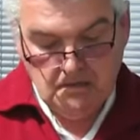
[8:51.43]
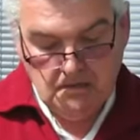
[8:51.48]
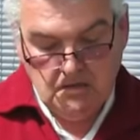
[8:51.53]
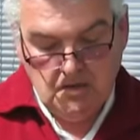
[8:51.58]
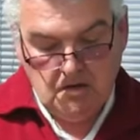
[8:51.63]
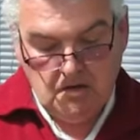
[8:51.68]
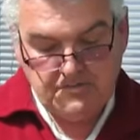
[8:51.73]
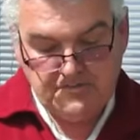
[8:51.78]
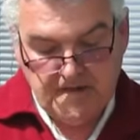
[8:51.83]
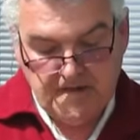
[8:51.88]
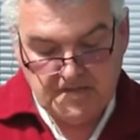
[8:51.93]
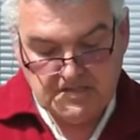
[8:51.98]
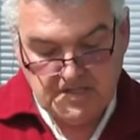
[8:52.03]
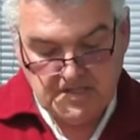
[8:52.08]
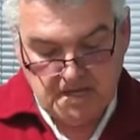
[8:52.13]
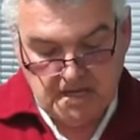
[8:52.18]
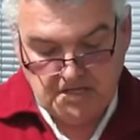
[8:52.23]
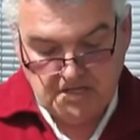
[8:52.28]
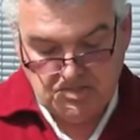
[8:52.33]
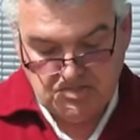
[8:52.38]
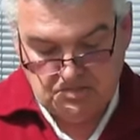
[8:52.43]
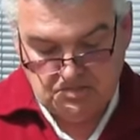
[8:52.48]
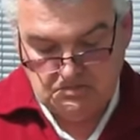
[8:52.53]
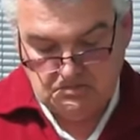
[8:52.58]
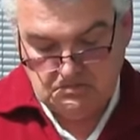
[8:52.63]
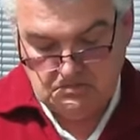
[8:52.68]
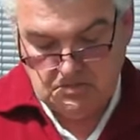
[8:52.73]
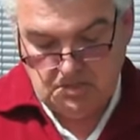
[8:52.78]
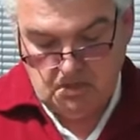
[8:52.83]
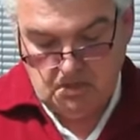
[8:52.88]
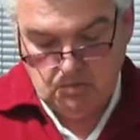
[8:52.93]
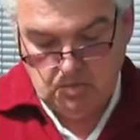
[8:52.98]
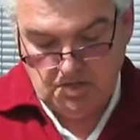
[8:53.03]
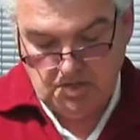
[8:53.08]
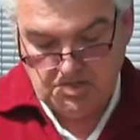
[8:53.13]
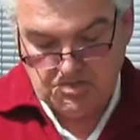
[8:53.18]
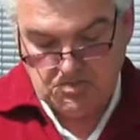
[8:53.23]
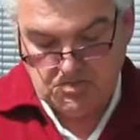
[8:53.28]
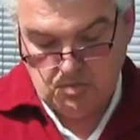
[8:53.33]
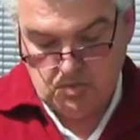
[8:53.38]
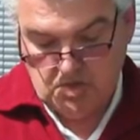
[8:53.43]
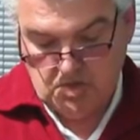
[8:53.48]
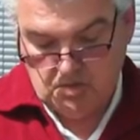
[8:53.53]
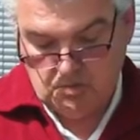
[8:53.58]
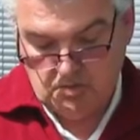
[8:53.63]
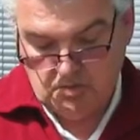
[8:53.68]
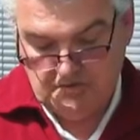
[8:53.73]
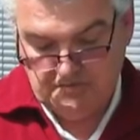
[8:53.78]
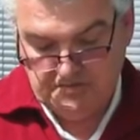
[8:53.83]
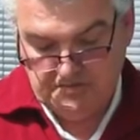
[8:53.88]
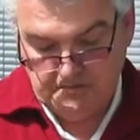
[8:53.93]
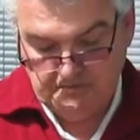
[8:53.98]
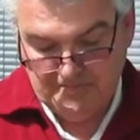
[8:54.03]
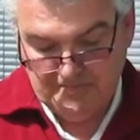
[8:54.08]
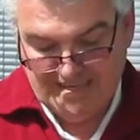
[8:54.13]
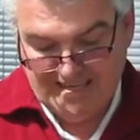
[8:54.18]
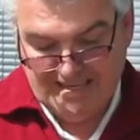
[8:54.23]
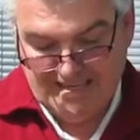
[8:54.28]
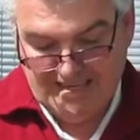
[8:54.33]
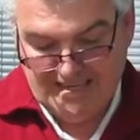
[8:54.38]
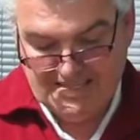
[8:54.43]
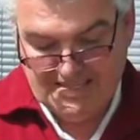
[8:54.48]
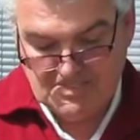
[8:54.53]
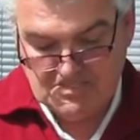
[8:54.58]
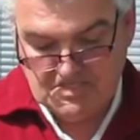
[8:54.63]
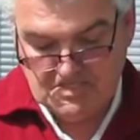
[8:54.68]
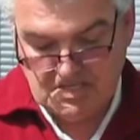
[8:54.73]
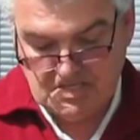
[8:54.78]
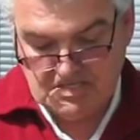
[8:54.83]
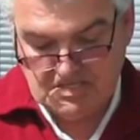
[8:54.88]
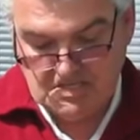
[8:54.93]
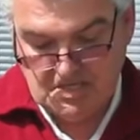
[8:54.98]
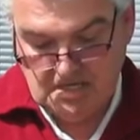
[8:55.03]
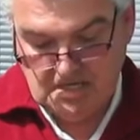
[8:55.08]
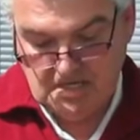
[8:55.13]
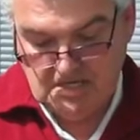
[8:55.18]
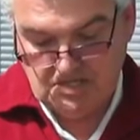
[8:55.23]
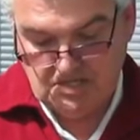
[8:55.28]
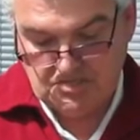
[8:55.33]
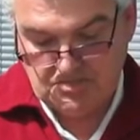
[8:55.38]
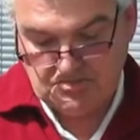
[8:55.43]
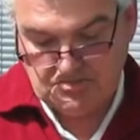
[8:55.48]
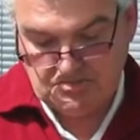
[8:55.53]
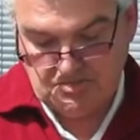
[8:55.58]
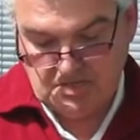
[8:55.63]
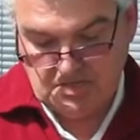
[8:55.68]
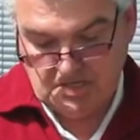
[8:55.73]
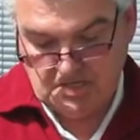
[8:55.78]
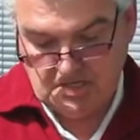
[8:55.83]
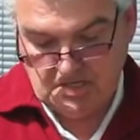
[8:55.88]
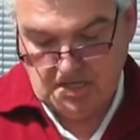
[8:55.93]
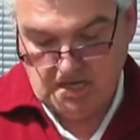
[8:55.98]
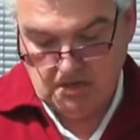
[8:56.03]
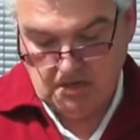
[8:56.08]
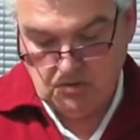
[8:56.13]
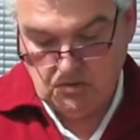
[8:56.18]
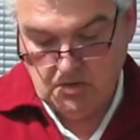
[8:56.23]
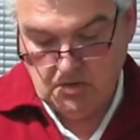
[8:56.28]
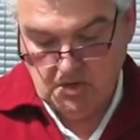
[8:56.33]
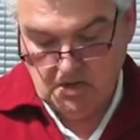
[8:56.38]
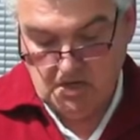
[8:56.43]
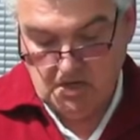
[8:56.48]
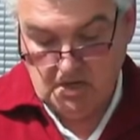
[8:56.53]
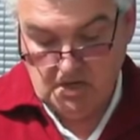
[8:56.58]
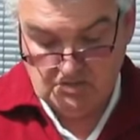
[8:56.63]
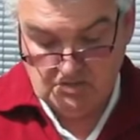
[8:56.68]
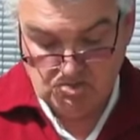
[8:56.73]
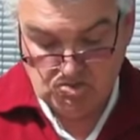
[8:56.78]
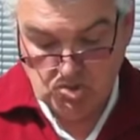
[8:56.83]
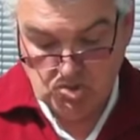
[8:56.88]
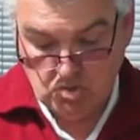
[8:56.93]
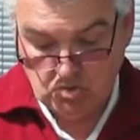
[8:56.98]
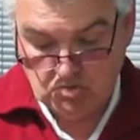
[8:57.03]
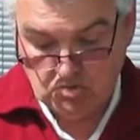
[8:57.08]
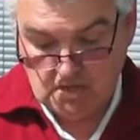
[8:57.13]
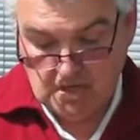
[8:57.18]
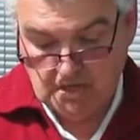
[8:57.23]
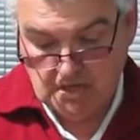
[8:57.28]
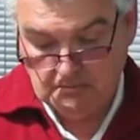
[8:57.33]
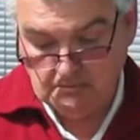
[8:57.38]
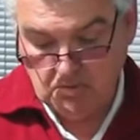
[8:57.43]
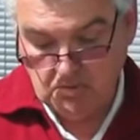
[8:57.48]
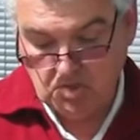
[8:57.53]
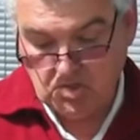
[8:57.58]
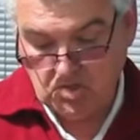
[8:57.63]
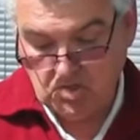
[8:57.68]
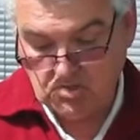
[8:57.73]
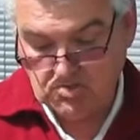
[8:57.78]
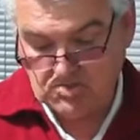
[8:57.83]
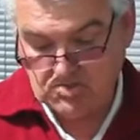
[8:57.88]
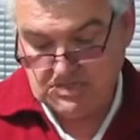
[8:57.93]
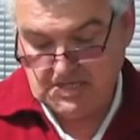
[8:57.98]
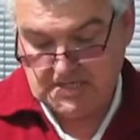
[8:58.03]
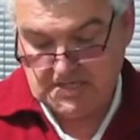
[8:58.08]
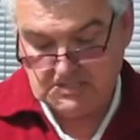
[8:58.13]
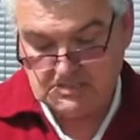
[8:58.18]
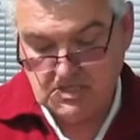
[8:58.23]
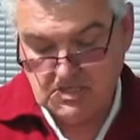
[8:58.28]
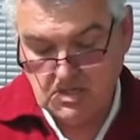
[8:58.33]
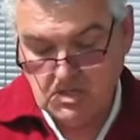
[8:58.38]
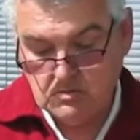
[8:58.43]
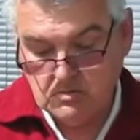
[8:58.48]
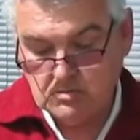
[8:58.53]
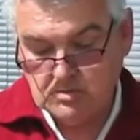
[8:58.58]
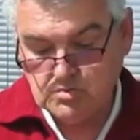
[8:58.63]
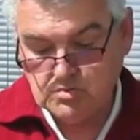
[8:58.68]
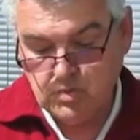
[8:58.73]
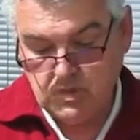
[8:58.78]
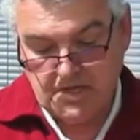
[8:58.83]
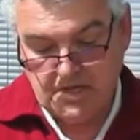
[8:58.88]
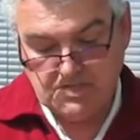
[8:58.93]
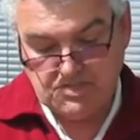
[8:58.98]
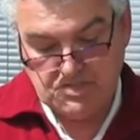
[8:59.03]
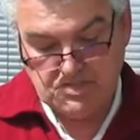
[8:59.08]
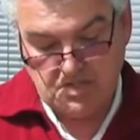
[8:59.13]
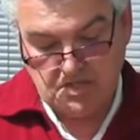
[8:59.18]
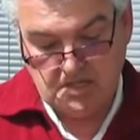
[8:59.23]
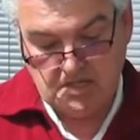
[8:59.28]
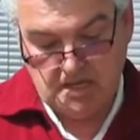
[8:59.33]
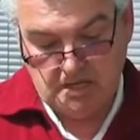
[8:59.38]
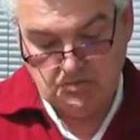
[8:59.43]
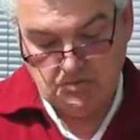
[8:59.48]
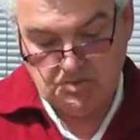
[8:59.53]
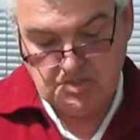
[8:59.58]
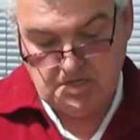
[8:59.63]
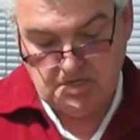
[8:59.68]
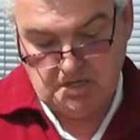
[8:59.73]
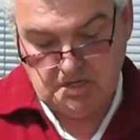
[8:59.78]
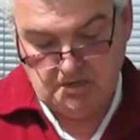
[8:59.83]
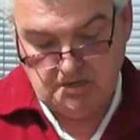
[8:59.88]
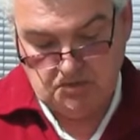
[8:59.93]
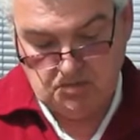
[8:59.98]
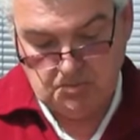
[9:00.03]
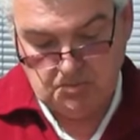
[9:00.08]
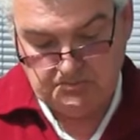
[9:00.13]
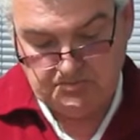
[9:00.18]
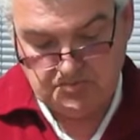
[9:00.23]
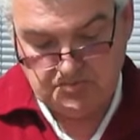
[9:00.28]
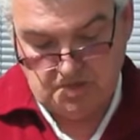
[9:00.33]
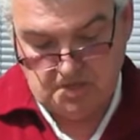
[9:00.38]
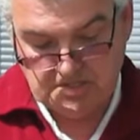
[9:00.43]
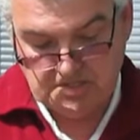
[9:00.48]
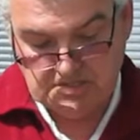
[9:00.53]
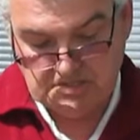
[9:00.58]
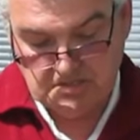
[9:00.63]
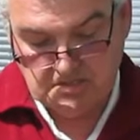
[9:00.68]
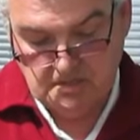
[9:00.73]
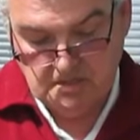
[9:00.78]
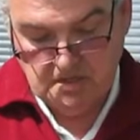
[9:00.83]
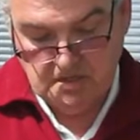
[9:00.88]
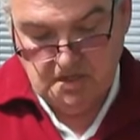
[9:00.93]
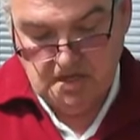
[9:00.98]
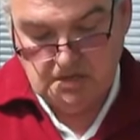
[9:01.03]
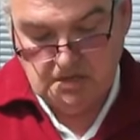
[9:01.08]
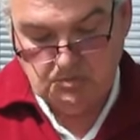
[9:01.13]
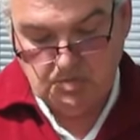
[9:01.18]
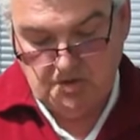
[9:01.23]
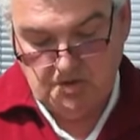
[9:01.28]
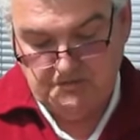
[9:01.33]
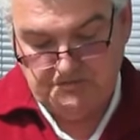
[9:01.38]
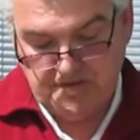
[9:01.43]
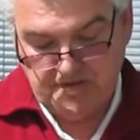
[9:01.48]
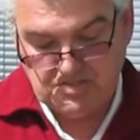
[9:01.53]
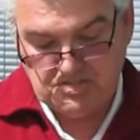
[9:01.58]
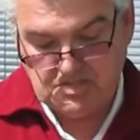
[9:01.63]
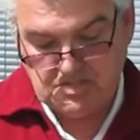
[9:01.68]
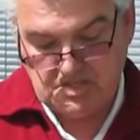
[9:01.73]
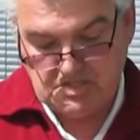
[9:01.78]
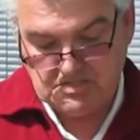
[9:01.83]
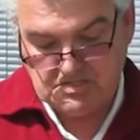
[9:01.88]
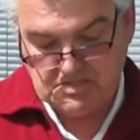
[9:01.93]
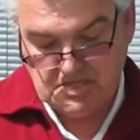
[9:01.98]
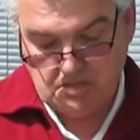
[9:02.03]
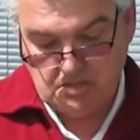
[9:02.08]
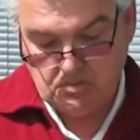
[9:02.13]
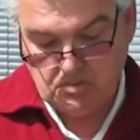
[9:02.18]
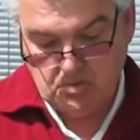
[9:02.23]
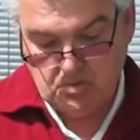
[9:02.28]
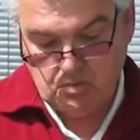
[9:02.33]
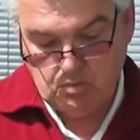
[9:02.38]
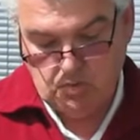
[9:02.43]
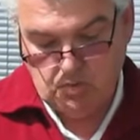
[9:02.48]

I found an agent that I wanted to work with, Nzita X12 and Dora, my contact, was willing to negotiate on a price, and we eventually settled on